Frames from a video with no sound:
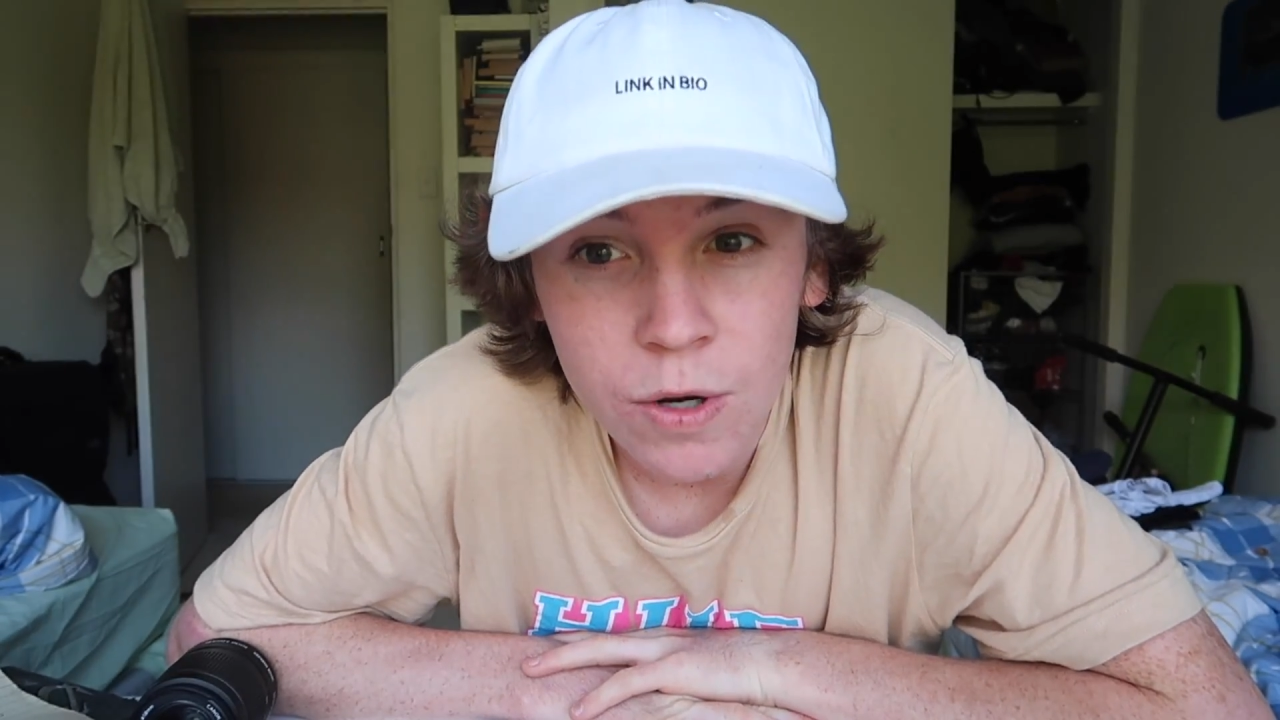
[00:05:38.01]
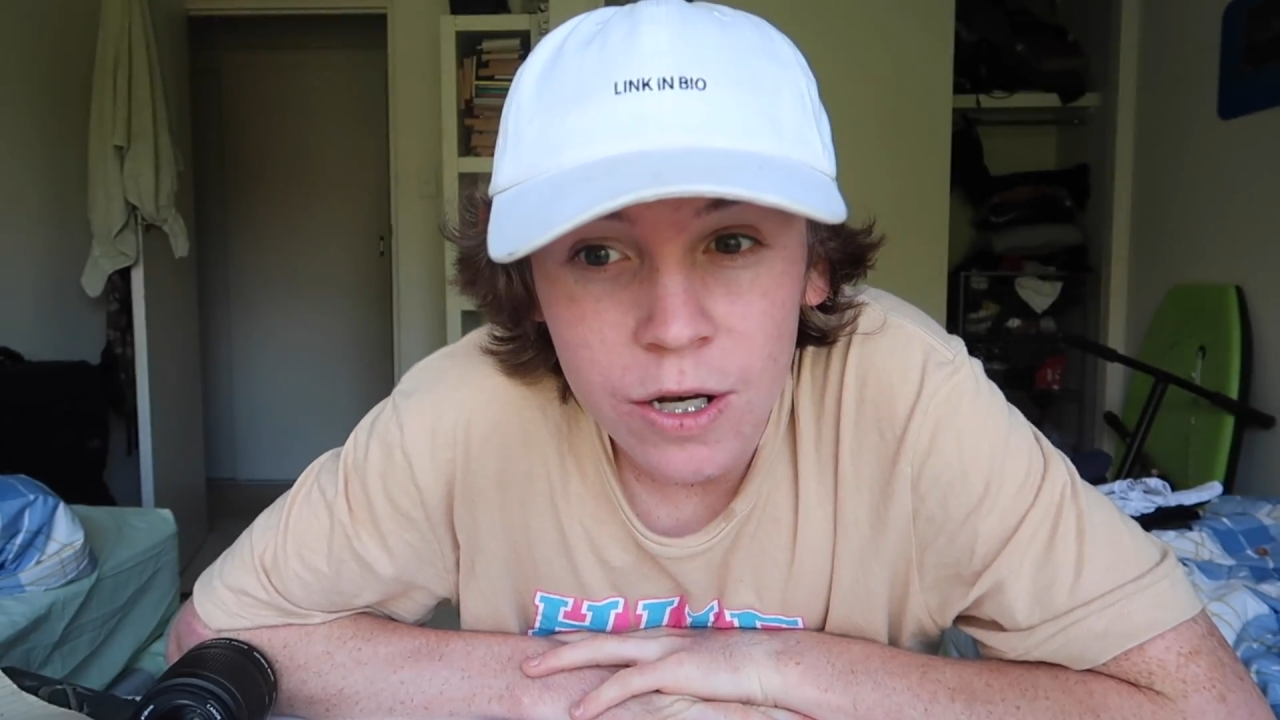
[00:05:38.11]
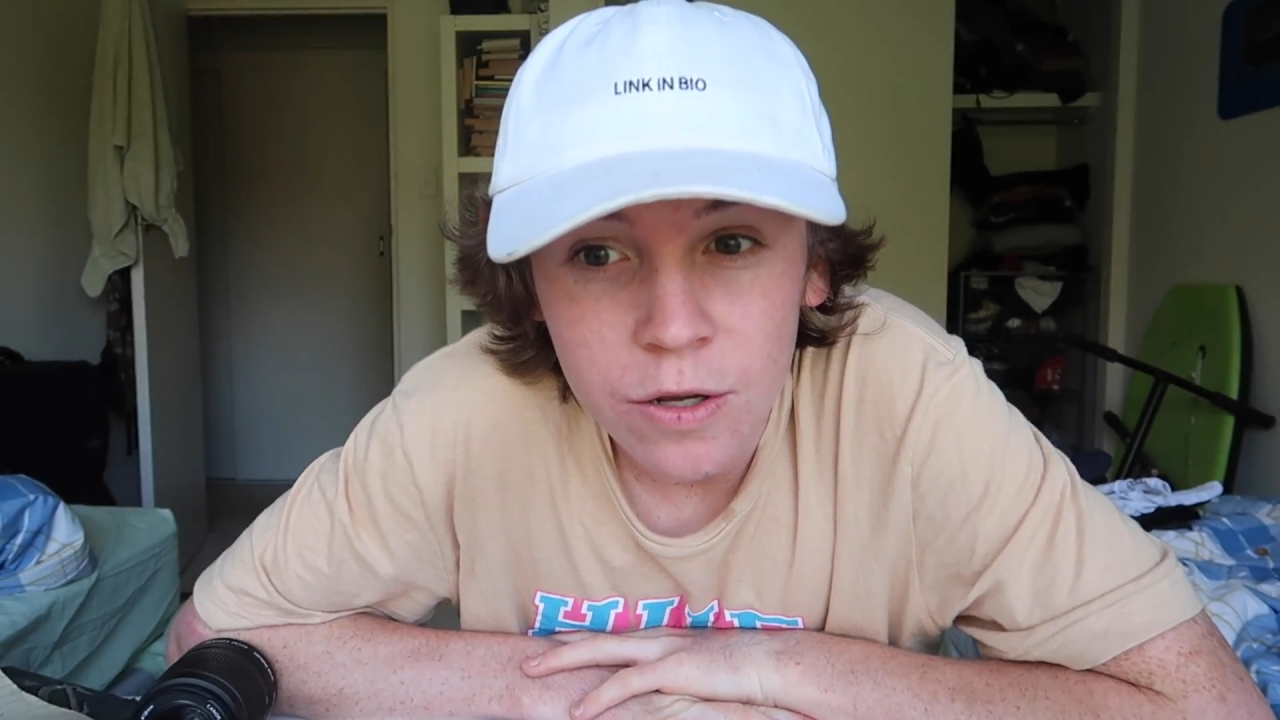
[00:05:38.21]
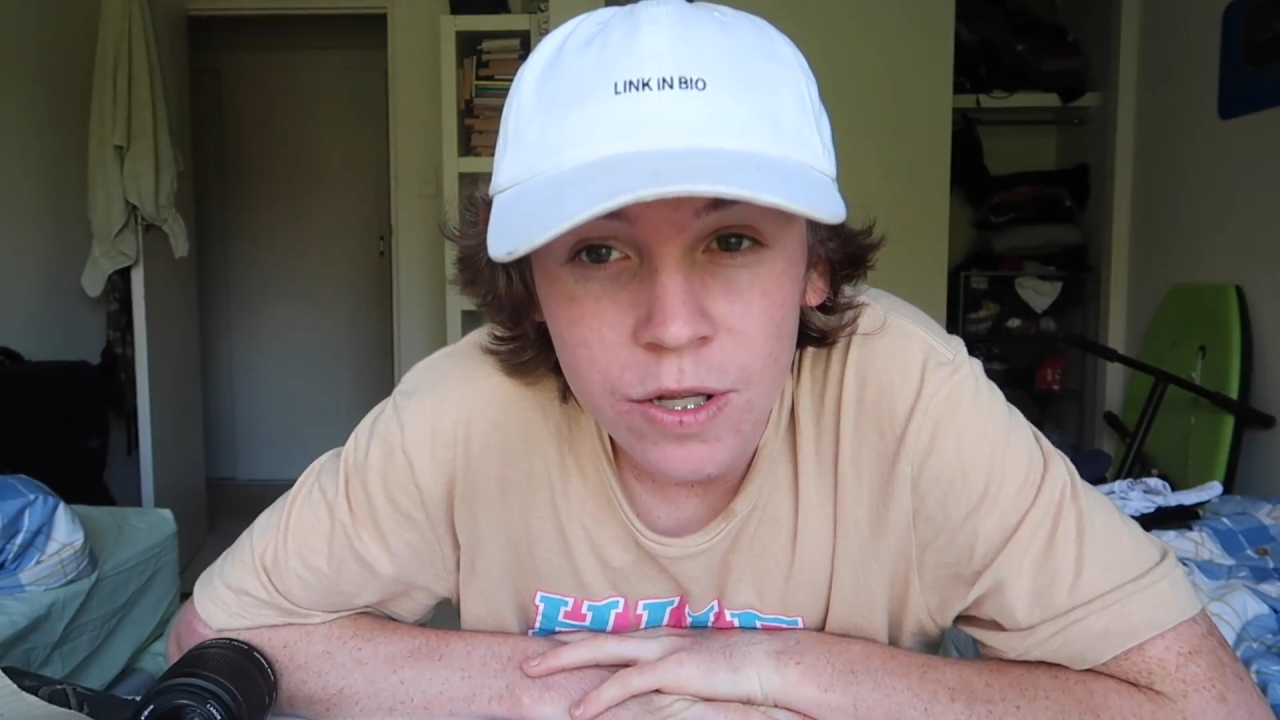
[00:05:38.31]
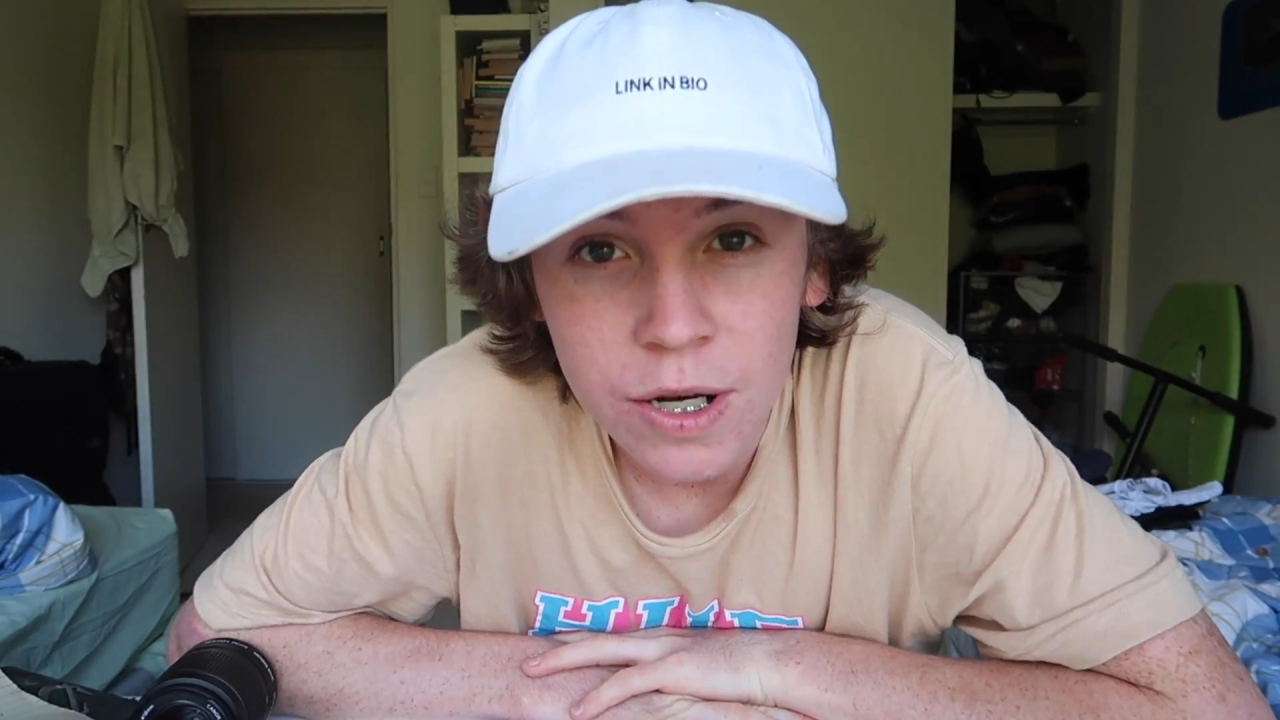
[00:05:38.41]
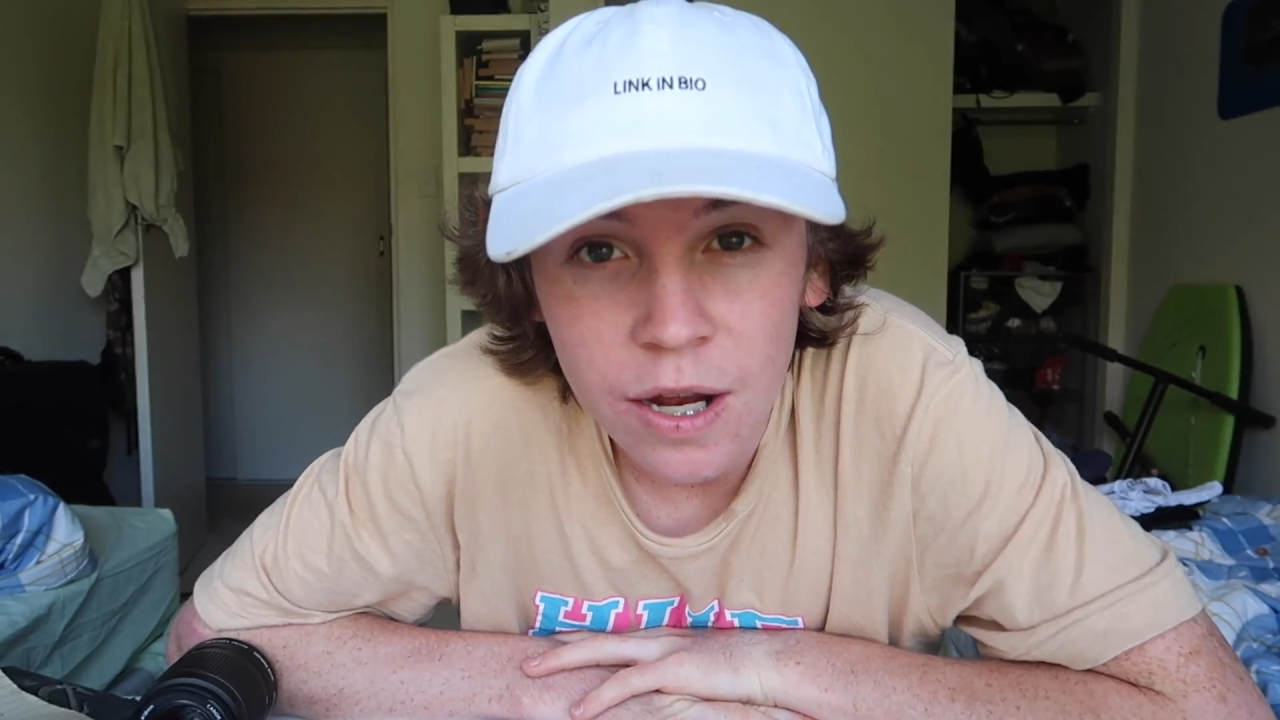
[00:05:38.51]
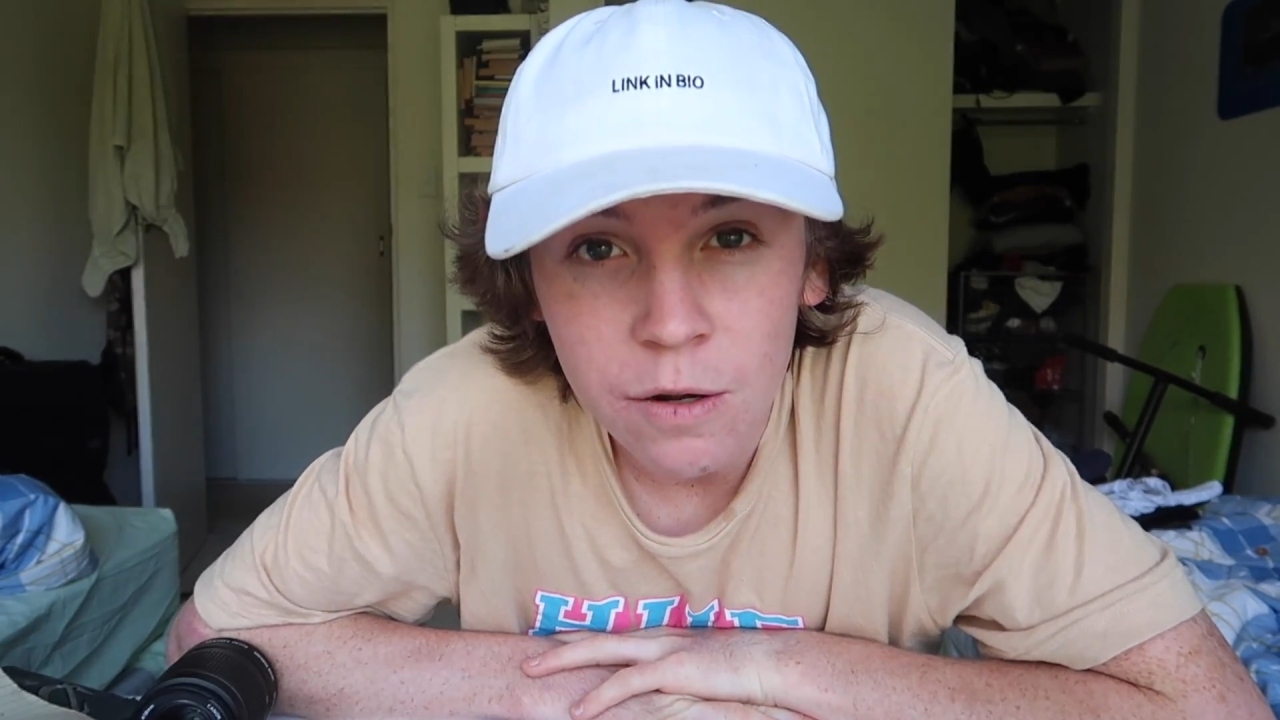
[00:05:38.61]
what I do today,